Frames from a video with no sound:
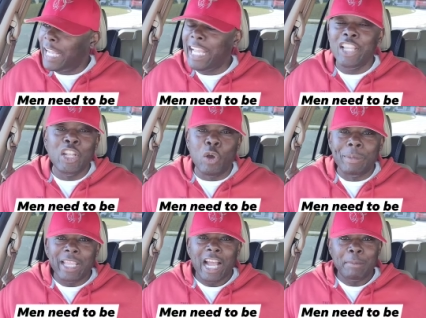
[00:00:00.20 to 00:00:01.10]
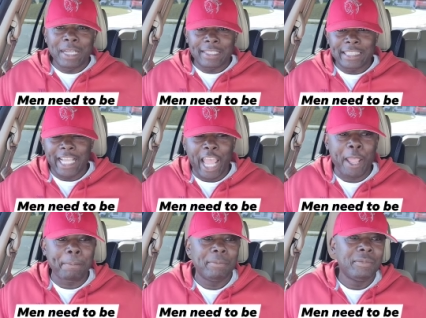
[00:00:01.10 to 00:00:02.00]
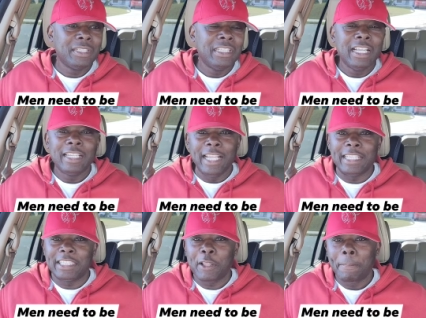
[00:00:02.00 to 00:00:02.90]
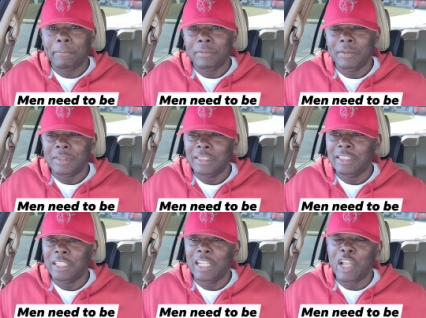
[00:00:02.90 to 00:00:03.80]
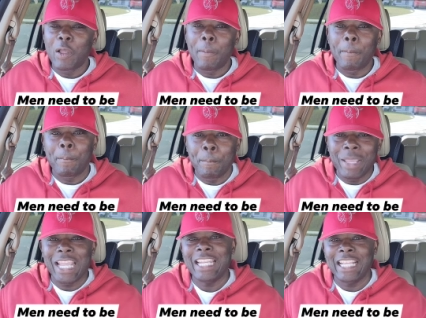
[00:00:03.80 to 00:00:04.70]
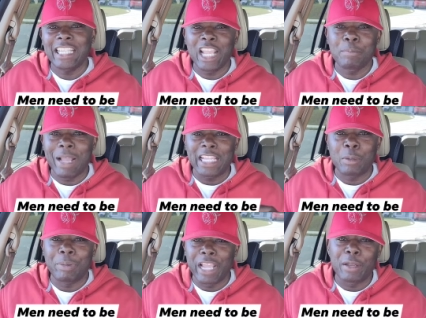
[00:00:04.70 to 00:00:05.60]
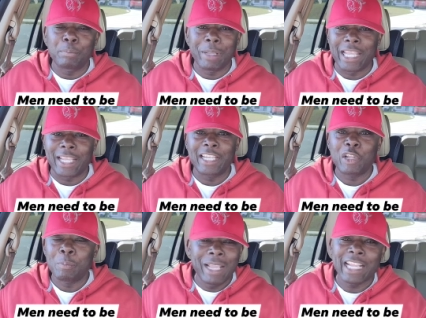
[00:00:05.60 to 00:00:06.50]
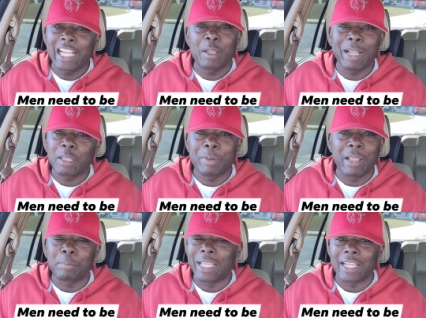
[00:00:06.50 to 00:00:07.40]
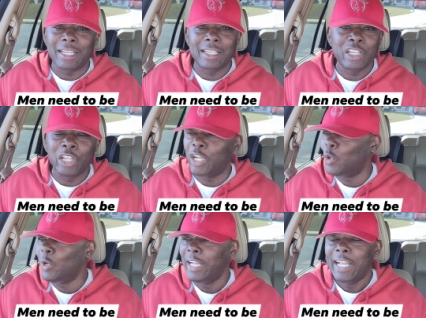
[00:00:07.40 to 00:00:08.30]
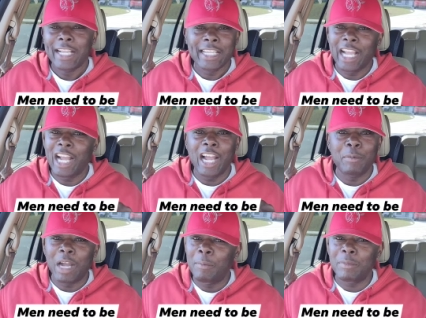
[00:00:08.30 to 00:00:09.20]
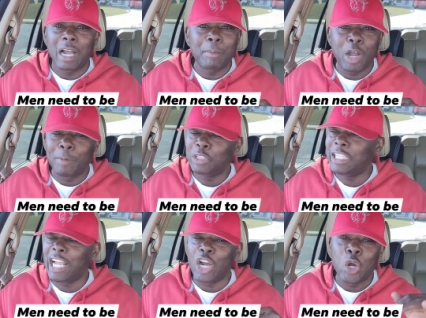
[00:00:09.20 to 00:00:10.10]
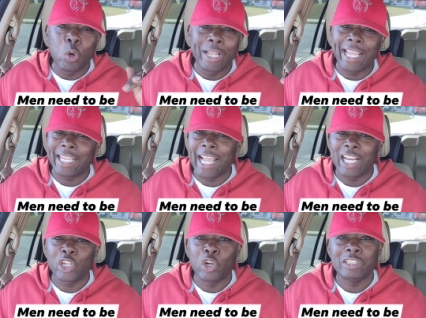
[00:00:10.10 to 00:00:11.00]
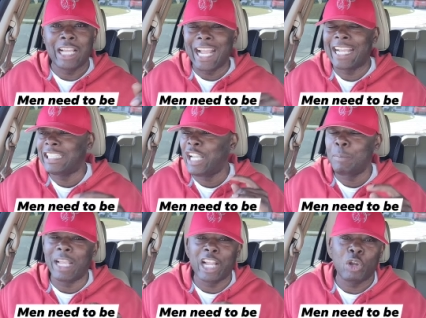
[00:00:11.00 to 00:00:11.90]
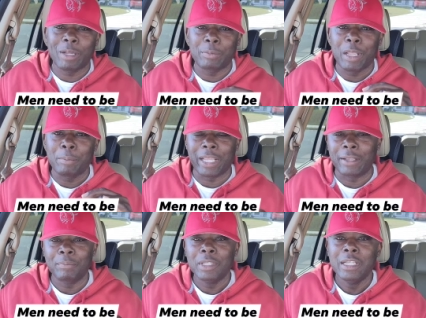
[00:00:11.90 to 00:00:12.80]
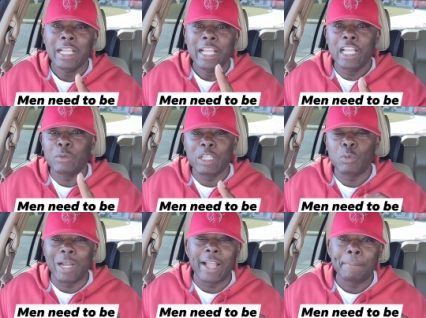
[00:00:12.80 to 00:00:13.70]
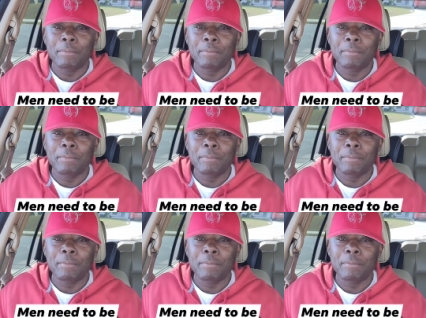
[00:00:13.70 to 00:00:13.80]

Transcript: Hey, you know me. I'm going to say it. Listen, men have to get back to being men. Men got to get back to being men. You know, yeah, I'm I'm I'm almost in an old head category, so I got to say men got to go back to being men. Here's the reason why.